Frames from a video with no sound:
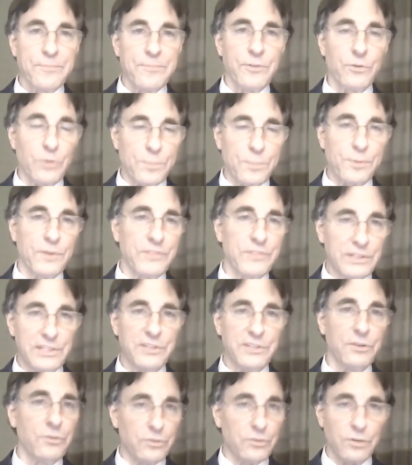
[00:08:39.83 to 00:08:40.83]
So a
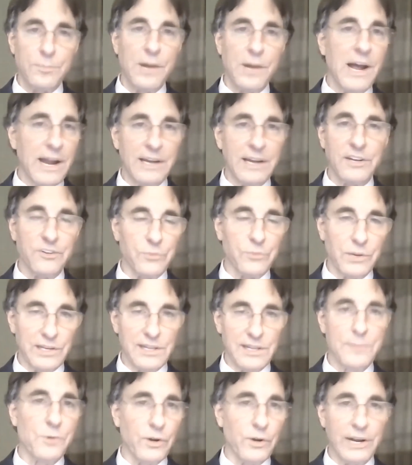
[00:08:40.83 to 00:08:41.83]
perfectly neutral mind is what
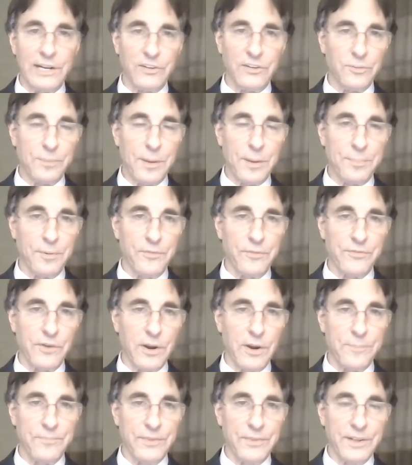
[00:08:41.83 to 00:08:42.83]
liberates people
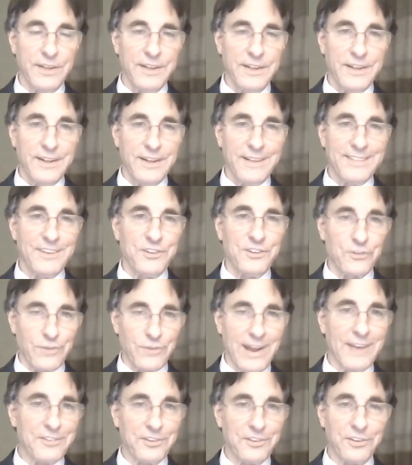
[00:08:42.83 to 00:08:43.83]
from the
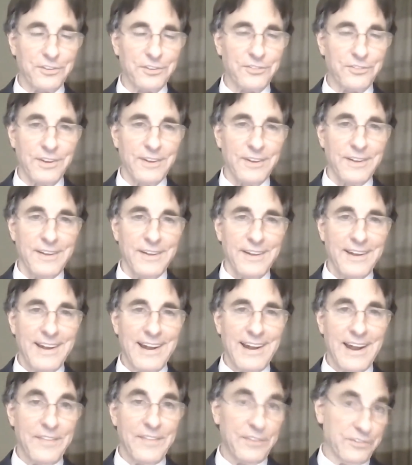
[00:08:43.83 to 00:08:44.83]
stresses
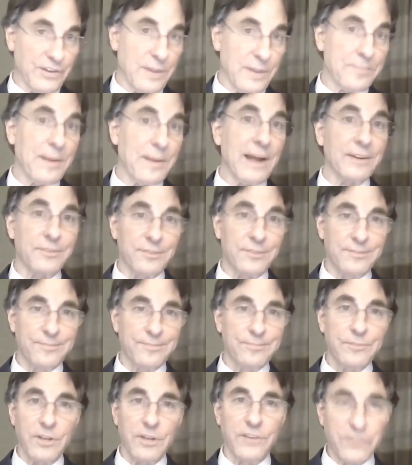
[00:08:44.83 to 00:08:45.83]
and the setbacks.
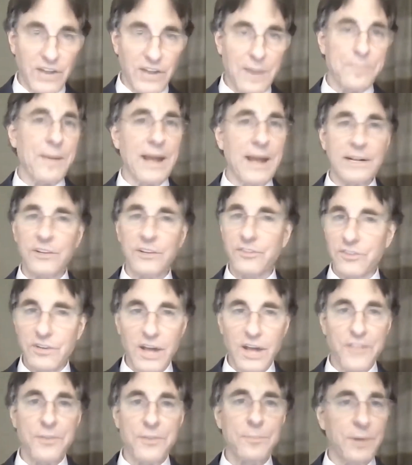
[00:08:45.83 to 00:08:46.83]
A setback is
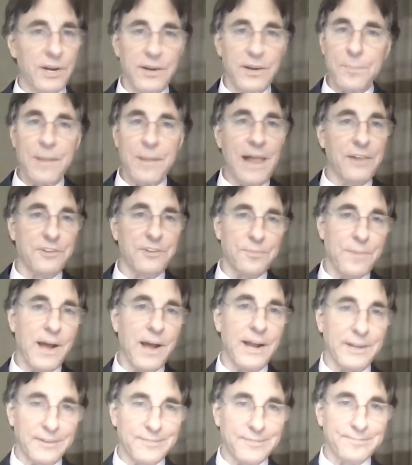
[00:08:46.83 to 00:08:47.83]
nothing but an imbalanced
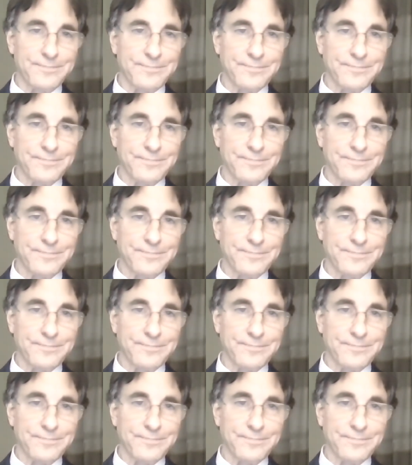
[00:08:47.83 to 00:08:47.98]
mind.